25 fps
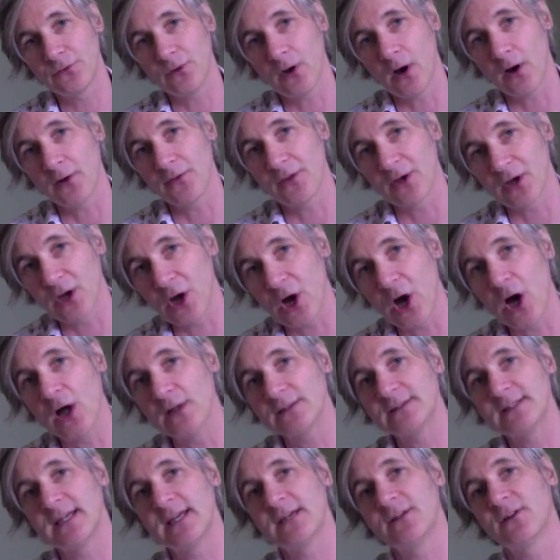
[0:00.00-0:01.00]
are the
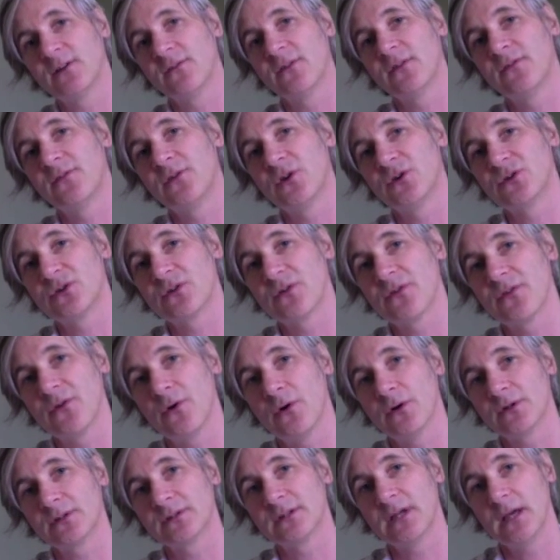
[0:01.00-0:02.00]
content of the future
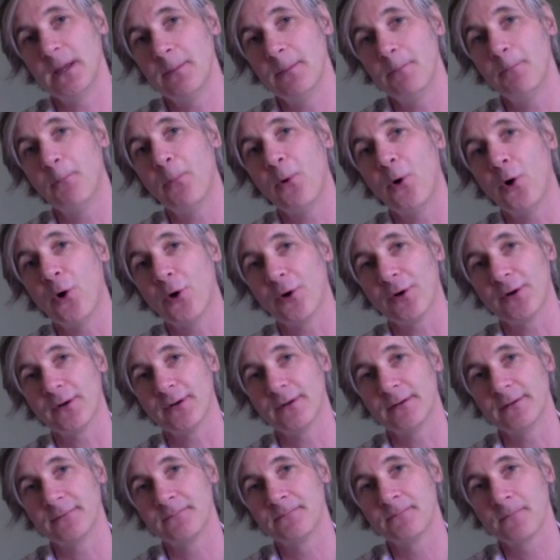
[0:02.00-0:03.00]
thoughts important
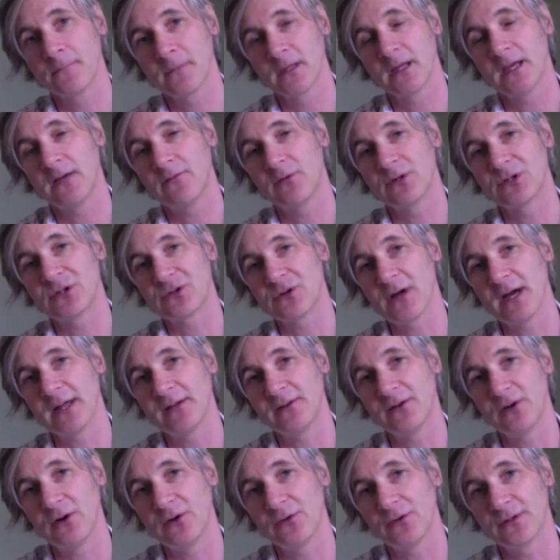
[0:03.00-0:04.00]
if we're trying
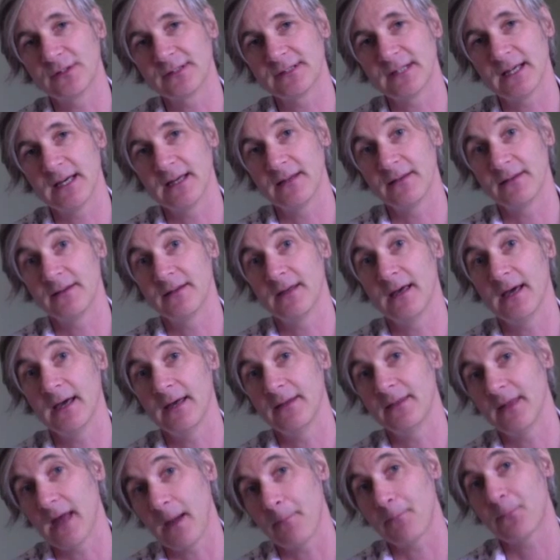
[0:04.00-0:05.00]
to understand uh,
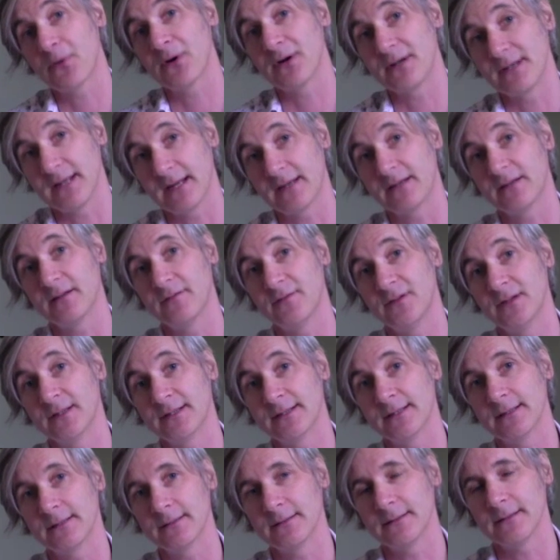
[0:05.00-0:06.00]
that predictive
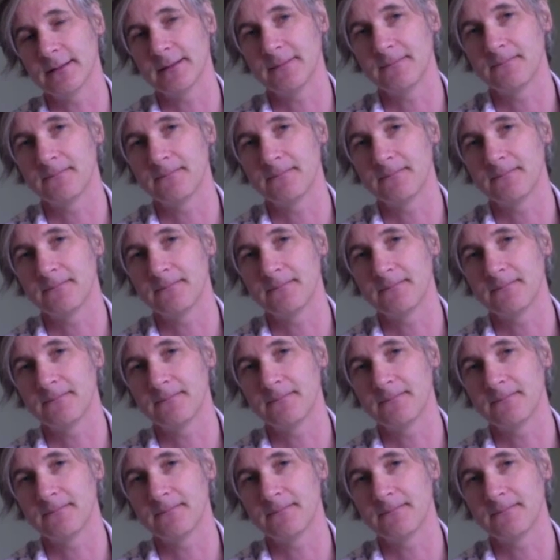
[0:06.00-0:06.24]
utility?